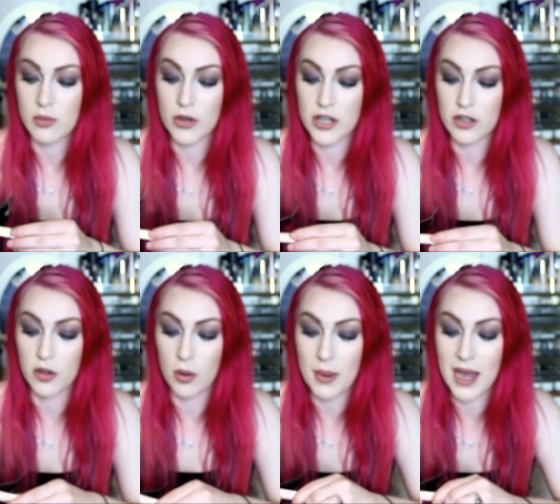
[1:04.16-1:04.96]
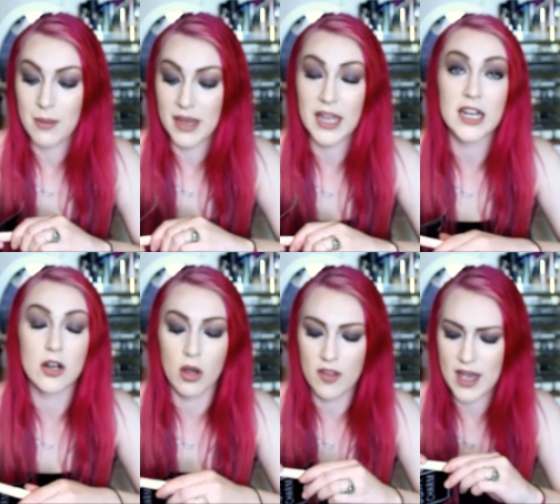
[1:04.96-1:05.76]
that's where your little pomade
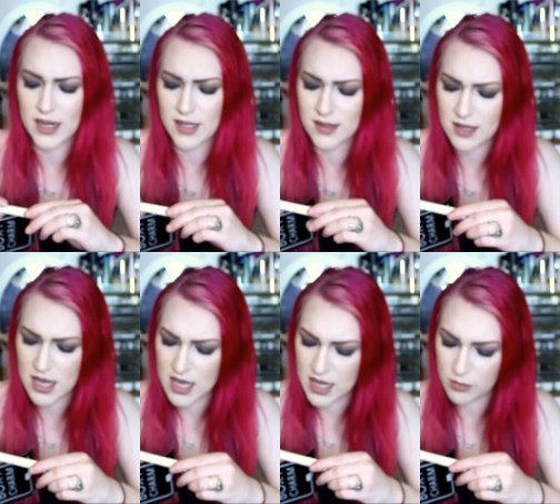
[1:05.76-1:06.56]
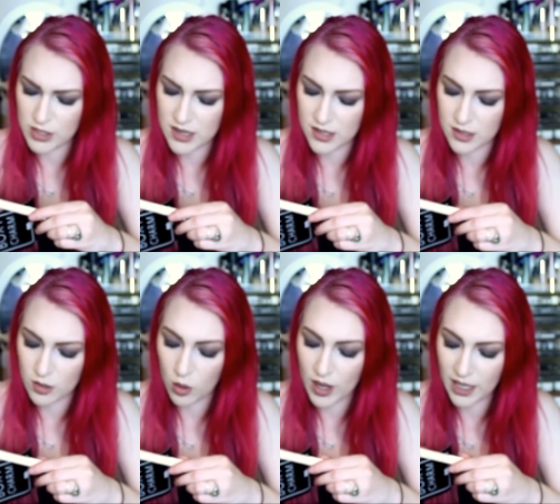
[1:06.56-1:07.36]
and all that is. And what is
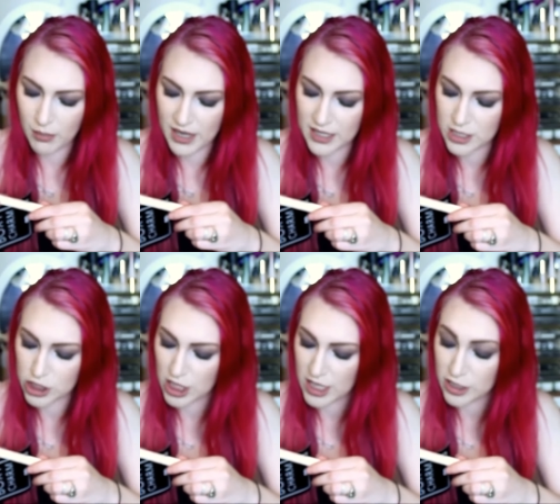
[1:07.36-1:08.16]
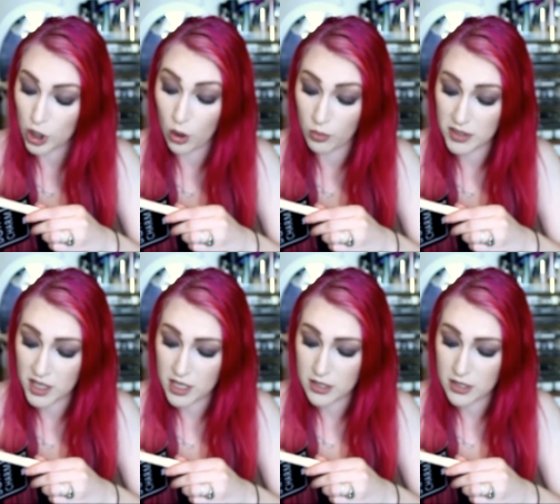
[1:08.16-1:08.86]
this? Oh, I got mine in the shade taupe.